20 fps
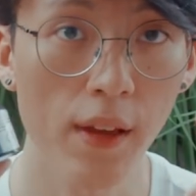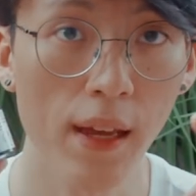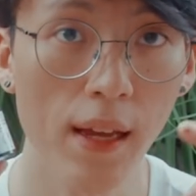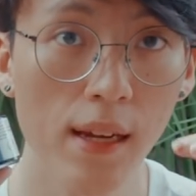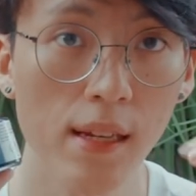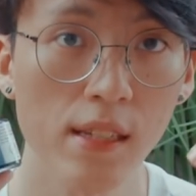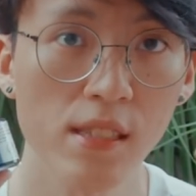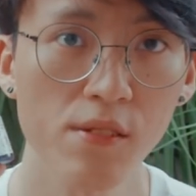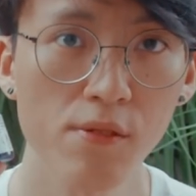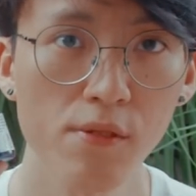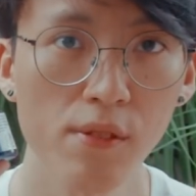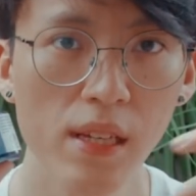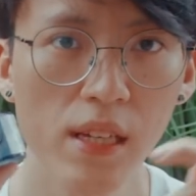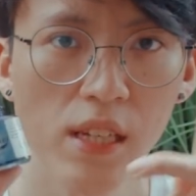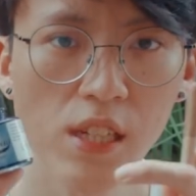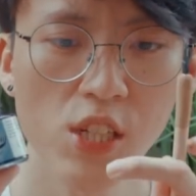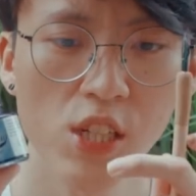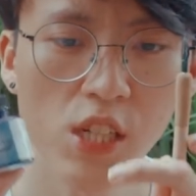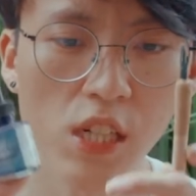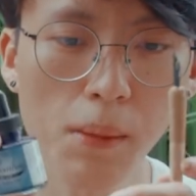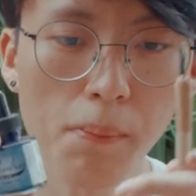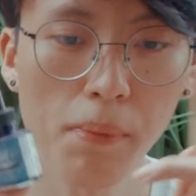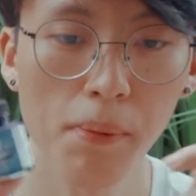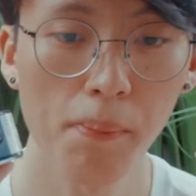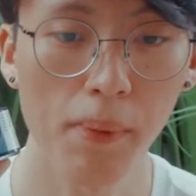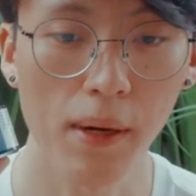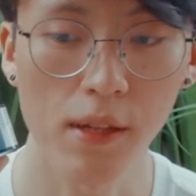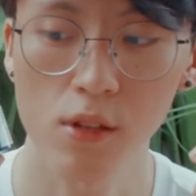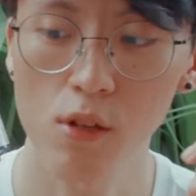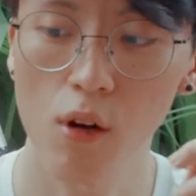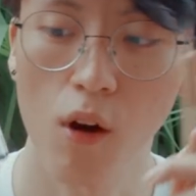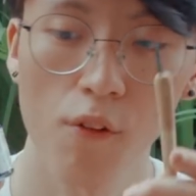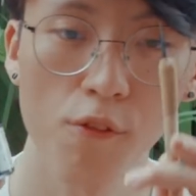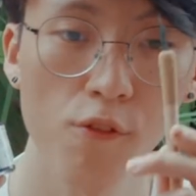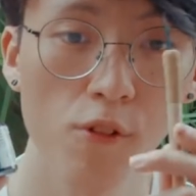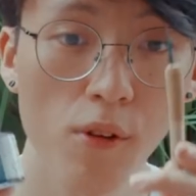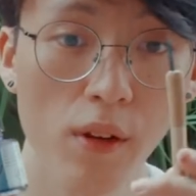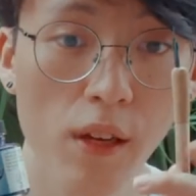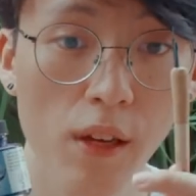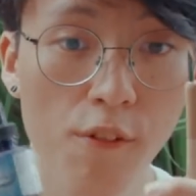ink is a really cheap but
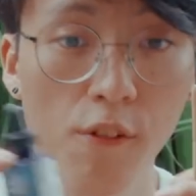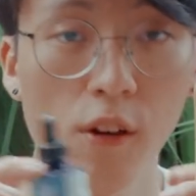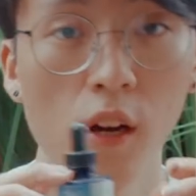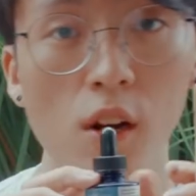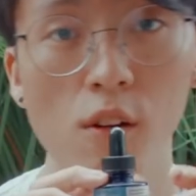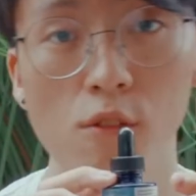thoughtful gift